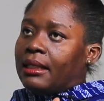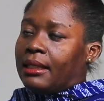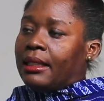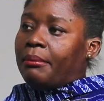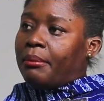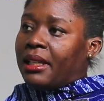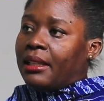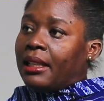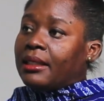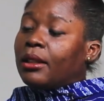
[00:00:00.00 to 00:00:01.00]

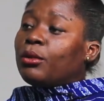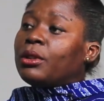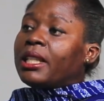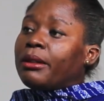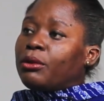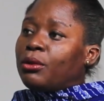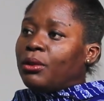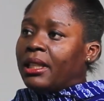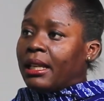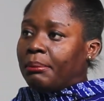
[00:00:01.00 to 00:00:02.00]
December, that's a good time to
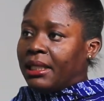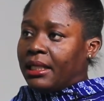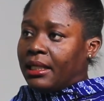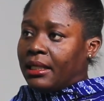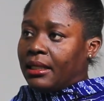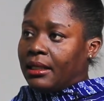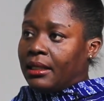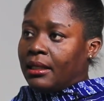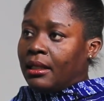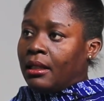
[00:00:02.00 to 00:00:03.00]
do the
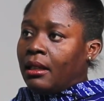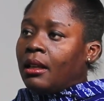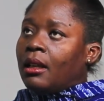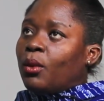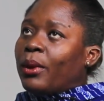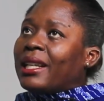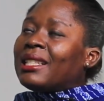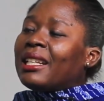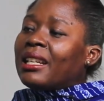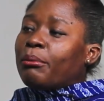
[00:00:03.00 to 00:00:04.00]
applications.
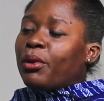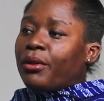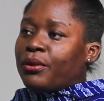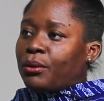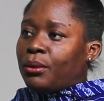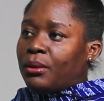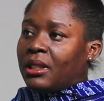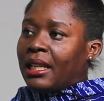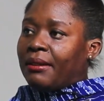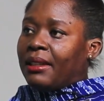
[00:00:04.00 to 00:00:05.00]
Quite a number of
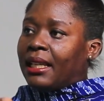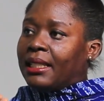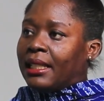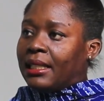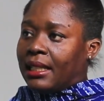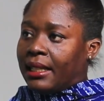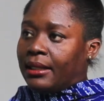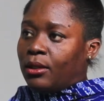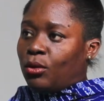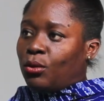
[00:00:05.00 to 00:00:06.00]
schools have their
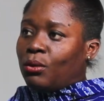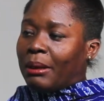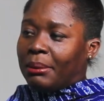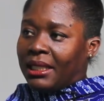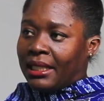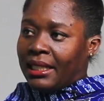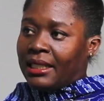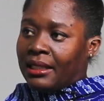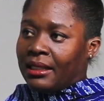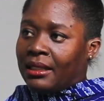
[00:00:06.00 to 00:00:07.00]
deadlines to
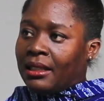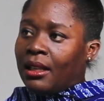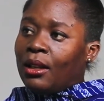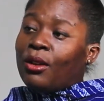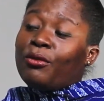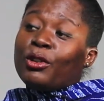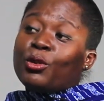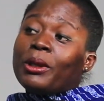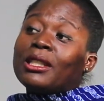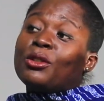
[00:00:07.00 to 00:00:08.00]
applications for
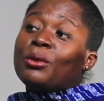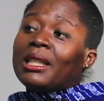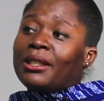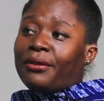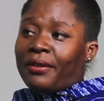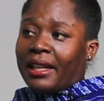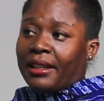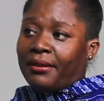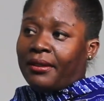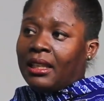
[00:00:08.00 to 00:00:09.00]

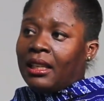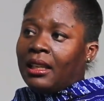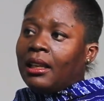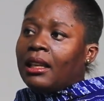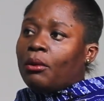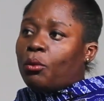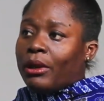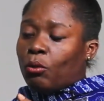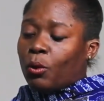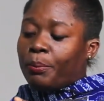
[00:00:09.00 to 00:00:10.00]
2025. Mm-hmm.
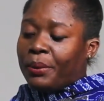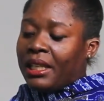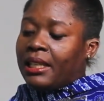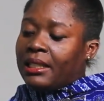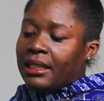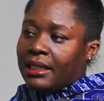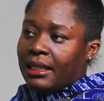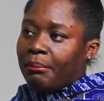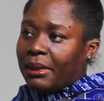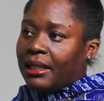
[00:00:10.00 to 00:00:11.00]
It will be
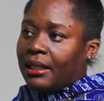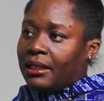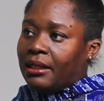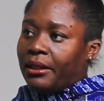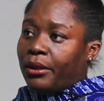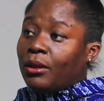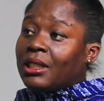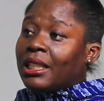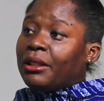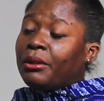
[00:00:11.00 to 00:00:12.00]
December this year
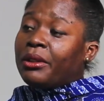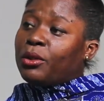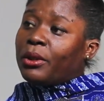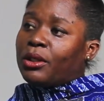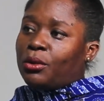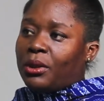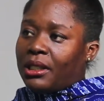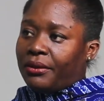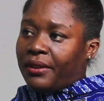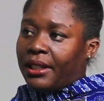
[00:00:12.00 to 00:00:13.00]
or January
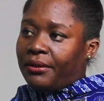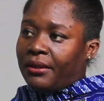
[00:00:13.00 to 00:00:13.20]
2025.